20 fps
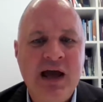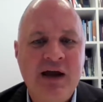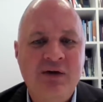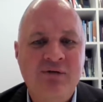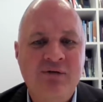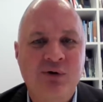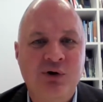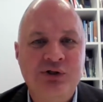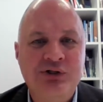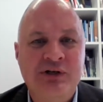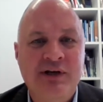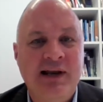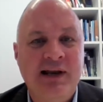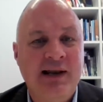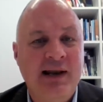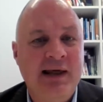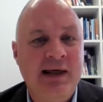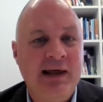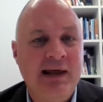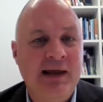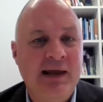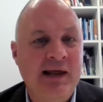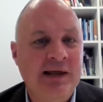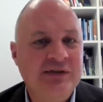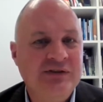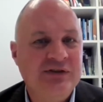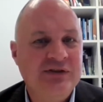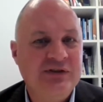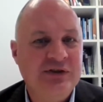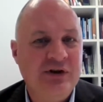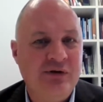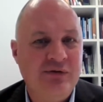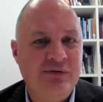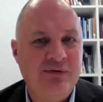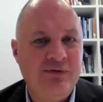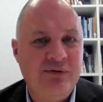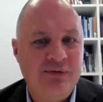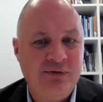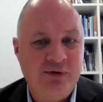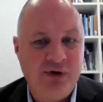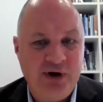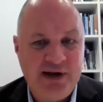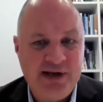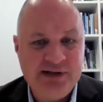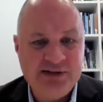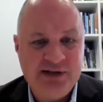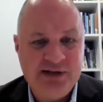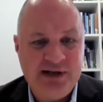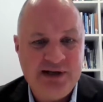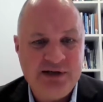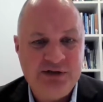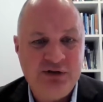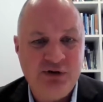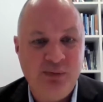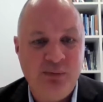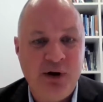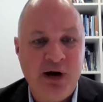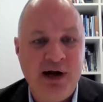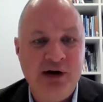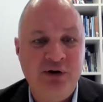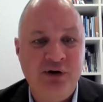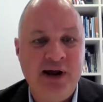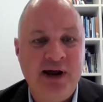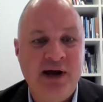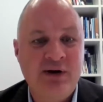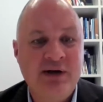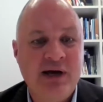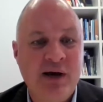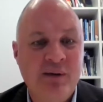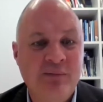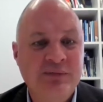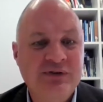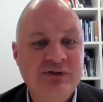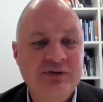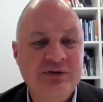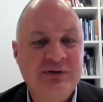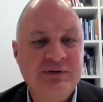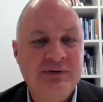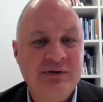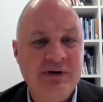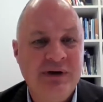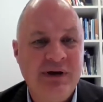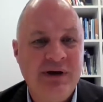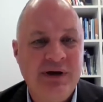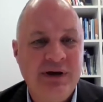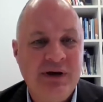unfortunately, lends itself very easily to binary outcomes,